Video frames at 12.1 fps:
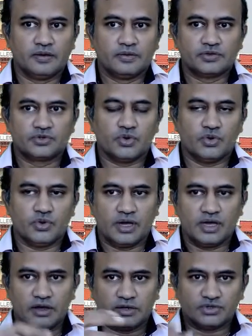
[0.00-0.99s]
So
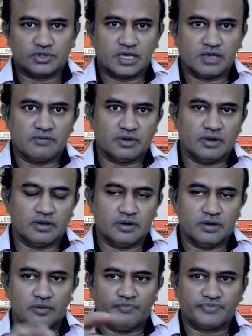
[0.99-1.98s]
I also gave
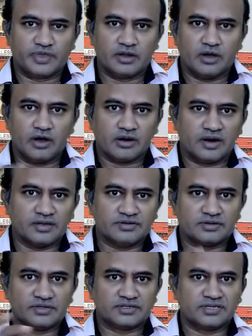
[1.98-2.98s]
an
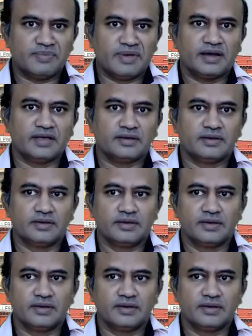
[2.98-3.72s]
organizational schematic.